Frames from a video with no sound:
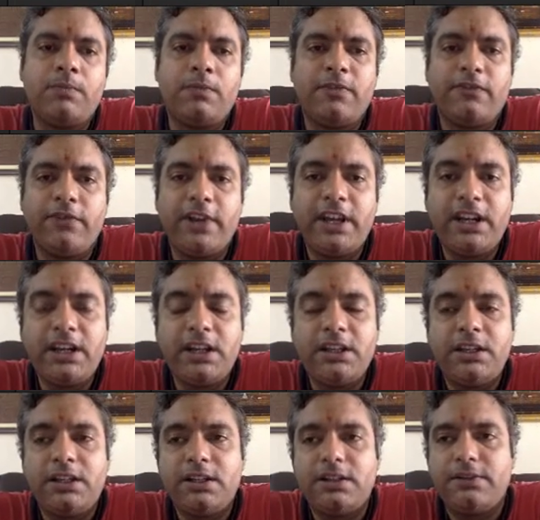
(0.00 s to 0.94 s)

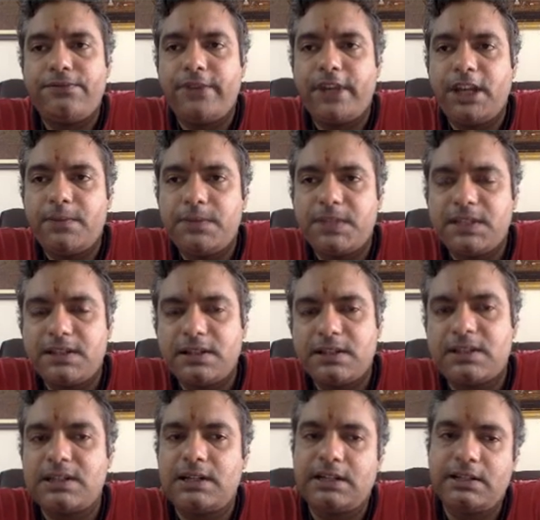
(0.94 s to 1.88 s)
Very famous
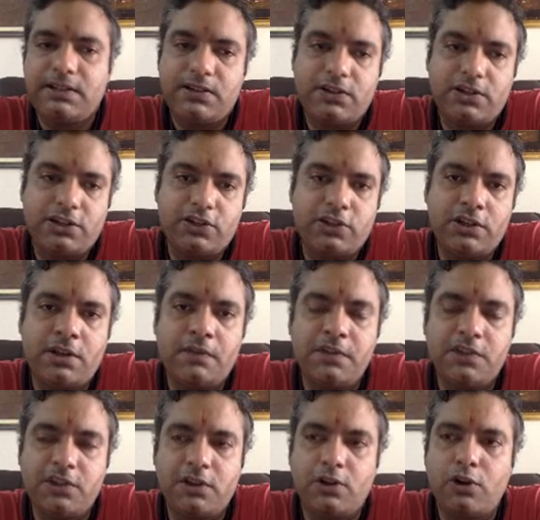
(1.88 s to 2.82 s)
crystalline structure which
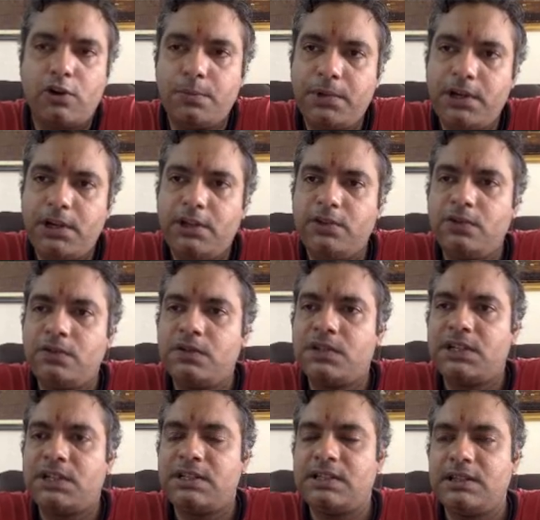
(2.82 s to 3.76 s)
are commonly used
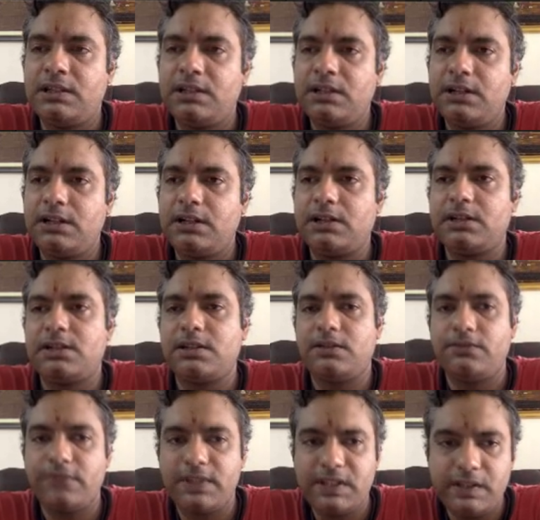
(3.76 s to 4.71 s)
in single crystal
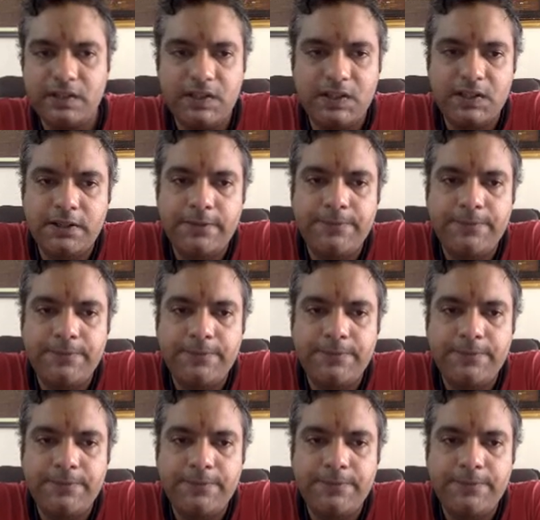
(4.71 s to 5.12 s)
physics,